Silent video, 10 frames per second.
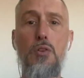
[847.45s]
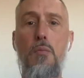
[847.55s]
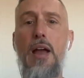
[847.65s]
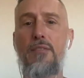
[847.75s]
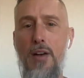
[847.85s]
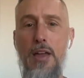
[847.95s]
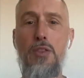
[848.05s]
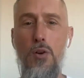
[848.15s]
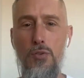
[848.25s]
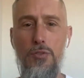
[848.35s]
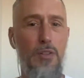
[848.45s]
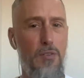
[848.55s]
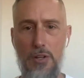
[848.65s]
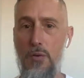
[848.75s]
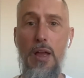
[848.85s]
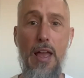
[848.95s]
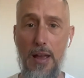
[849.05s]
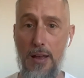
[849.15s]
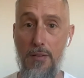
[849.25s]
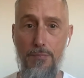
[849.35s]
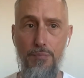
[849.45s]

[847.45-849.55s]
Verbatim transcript: You might find those. There, you know, uh,